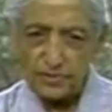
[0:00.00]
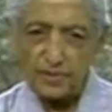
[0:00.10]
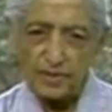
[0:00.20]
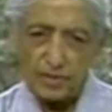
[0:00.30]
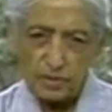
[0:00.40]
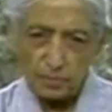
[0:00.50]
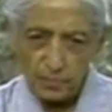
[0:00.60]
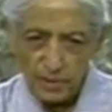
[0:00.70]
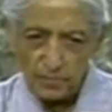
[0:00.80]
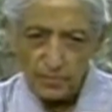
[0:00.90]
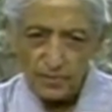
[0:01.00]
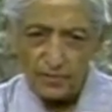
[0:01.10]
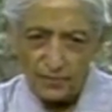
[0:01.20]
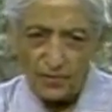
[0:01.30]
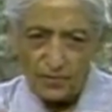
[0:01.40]
religious people.
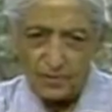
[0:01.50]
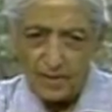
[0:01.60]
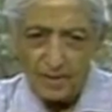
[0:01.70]
You follow.